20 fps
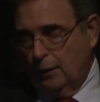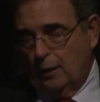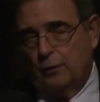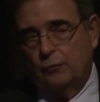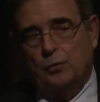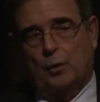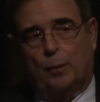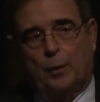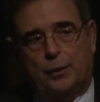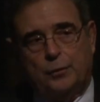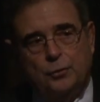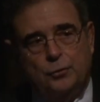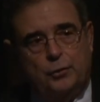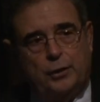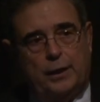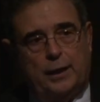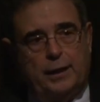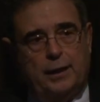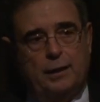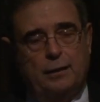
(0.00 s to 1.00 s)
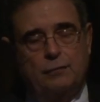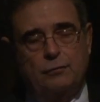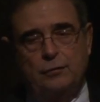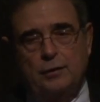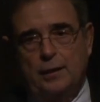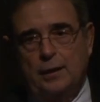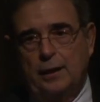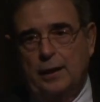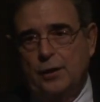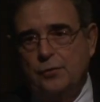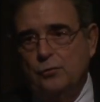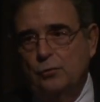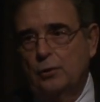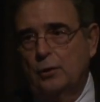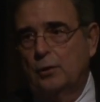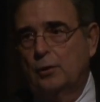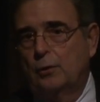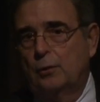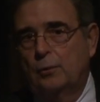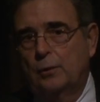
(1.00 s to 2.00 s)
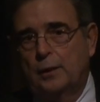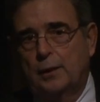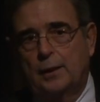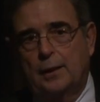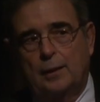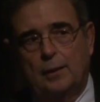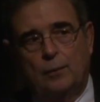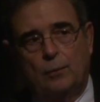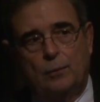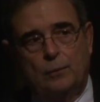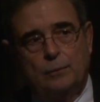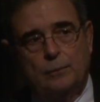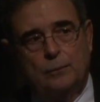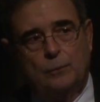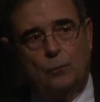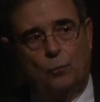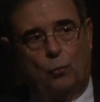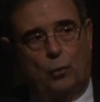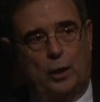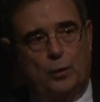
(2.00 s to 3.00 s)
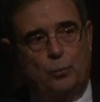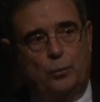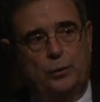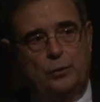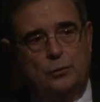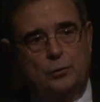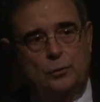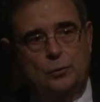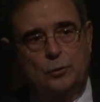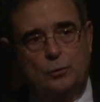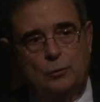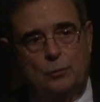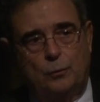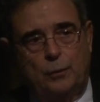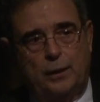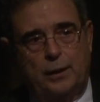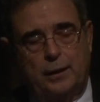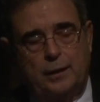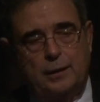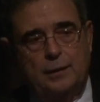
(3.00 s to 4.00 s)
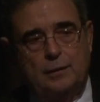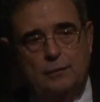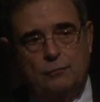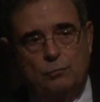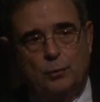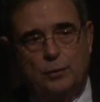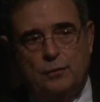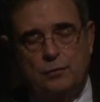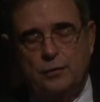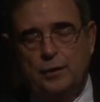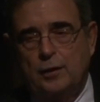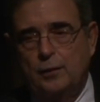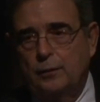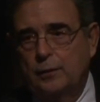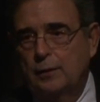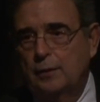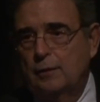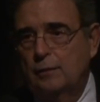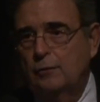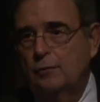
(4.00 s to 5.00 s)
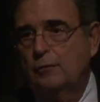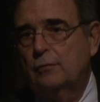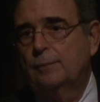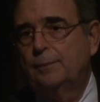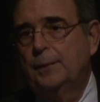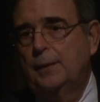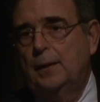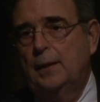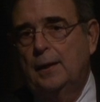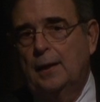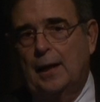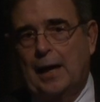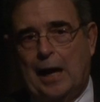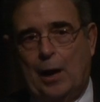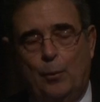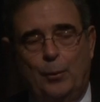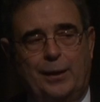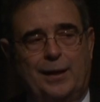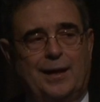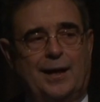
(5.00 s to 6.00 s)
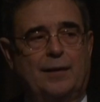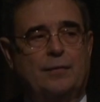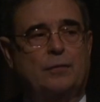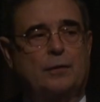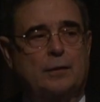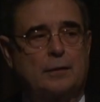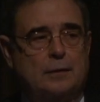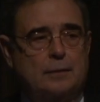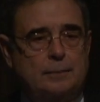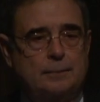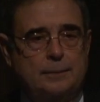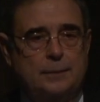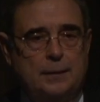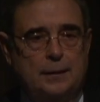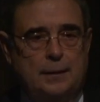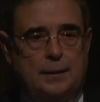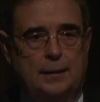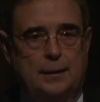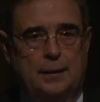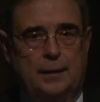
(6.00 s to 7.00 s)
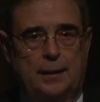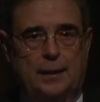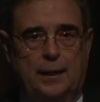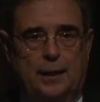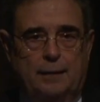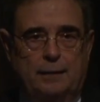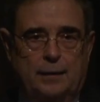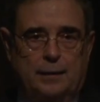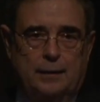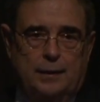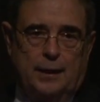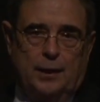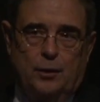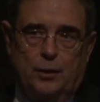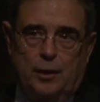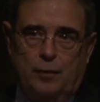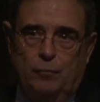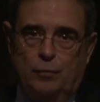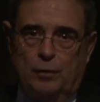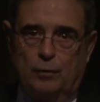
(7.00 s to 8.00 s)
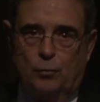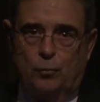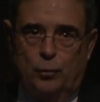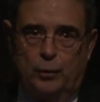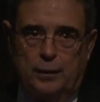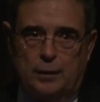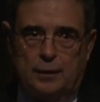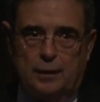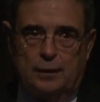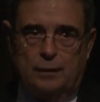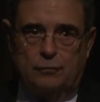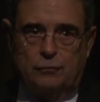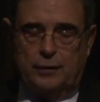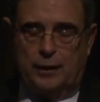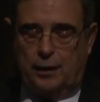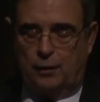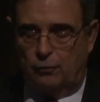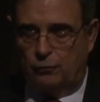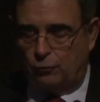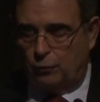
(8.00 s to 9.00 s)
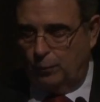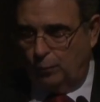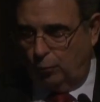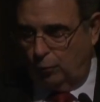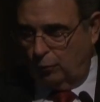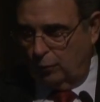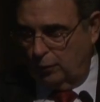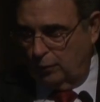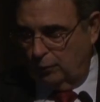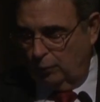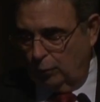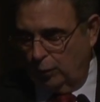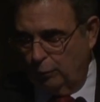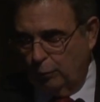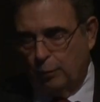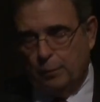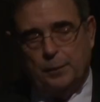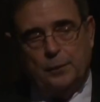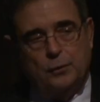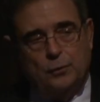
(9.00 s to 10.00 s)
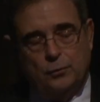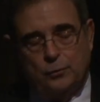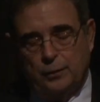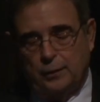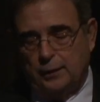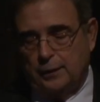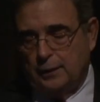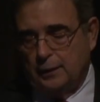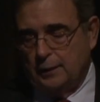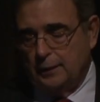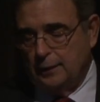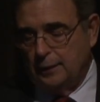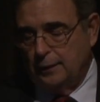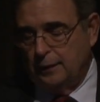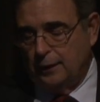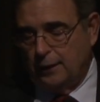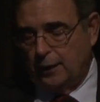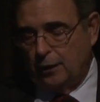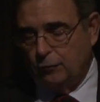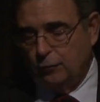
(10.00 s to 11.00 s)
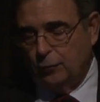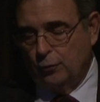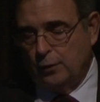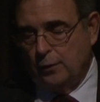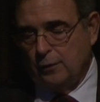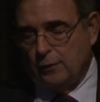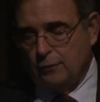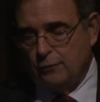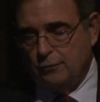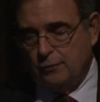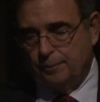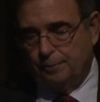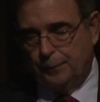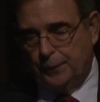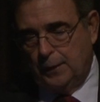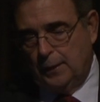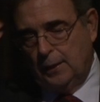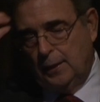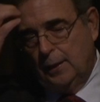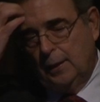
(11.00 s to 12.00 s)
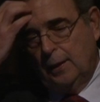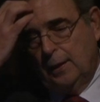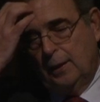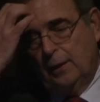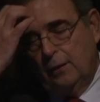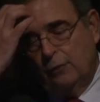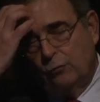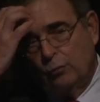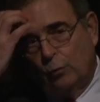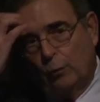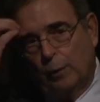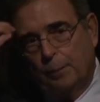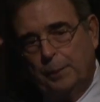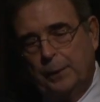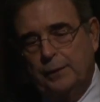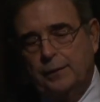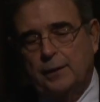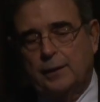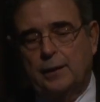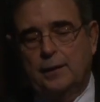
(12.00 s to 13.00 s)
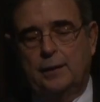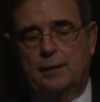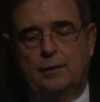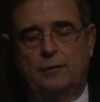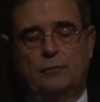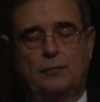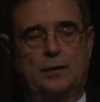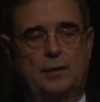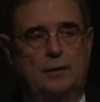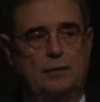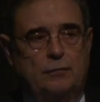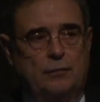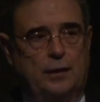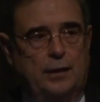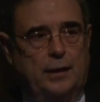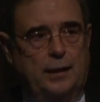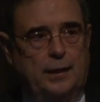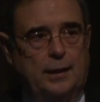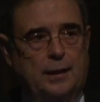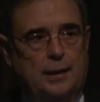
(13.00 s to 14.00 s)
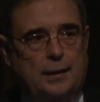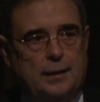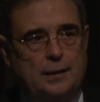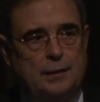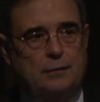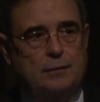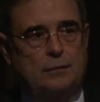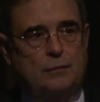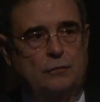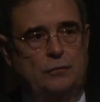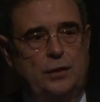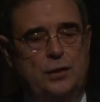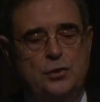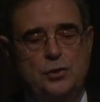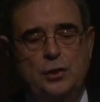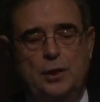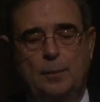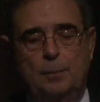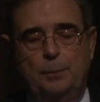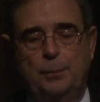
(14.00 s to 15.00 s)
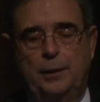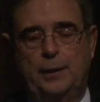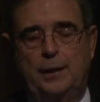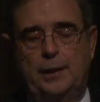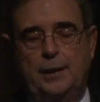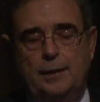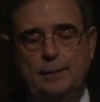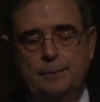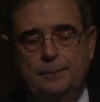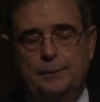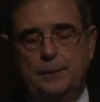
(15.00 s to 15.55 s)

So what I want to do today is let you know what we do, what it is, what the center is, how we got there, and then kind of give you a quick status report on what we've been doing in the last few years. So what BTEC is a CGMP,